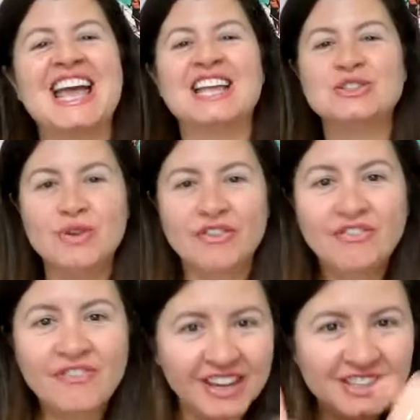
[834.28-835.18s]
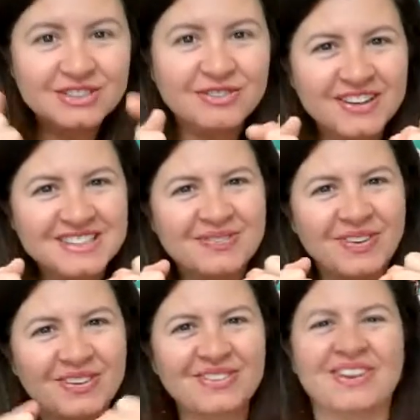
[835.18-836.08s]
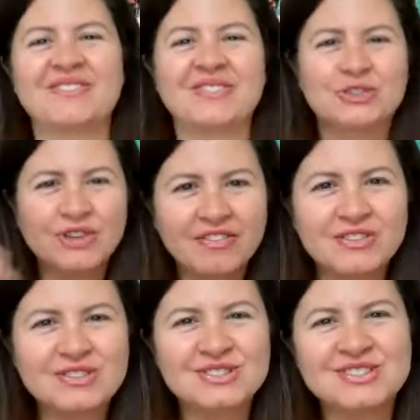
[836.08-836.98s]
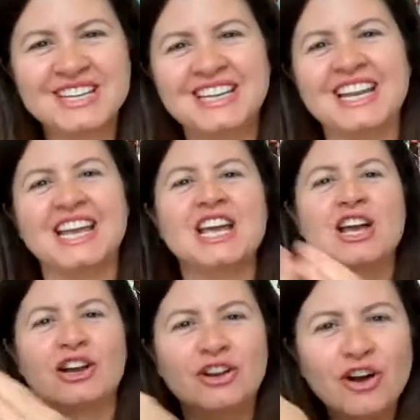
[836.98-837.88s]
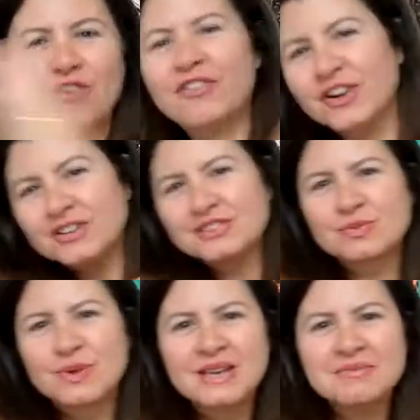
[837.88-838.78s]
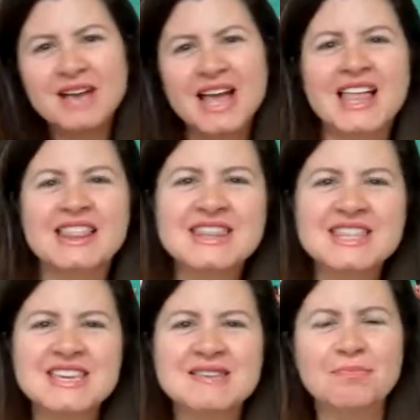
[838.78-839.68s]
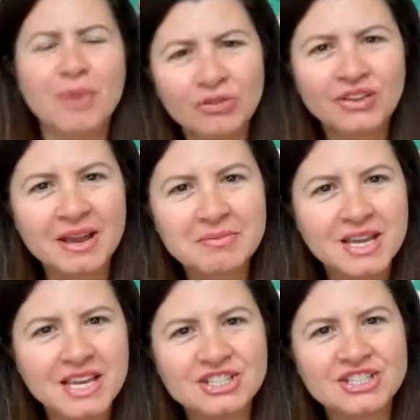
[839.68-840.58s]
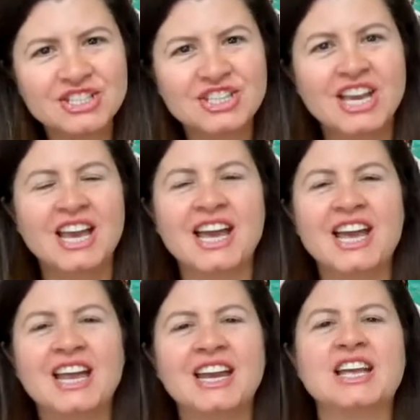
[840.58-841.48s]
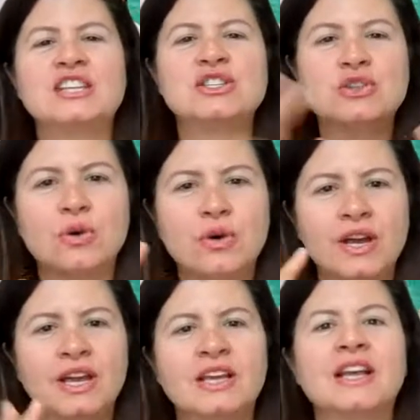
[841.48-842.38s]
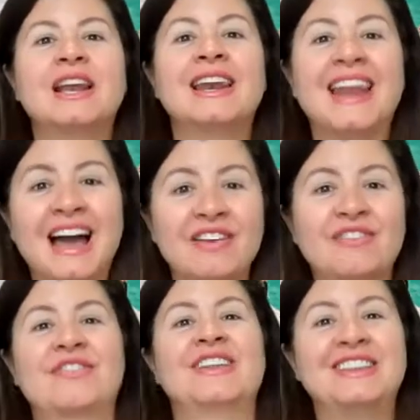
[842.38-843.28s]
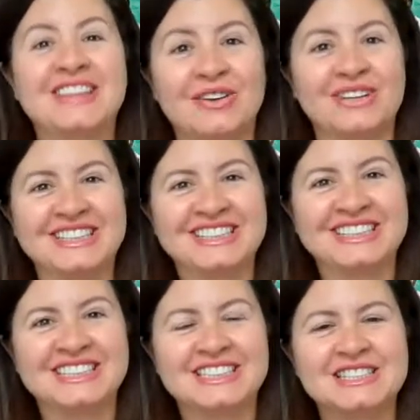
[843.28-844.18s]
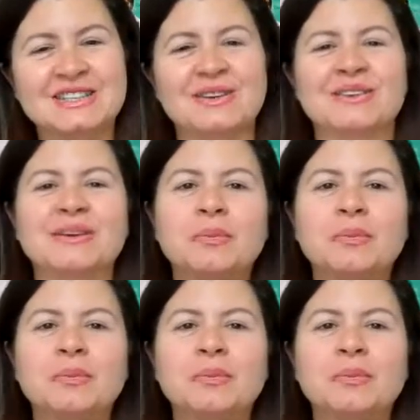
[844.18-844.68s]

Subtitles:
and do a face-to-face program. Travel to Sydney, go for a swim at the Bondi Beach, and enjoy life down under. So the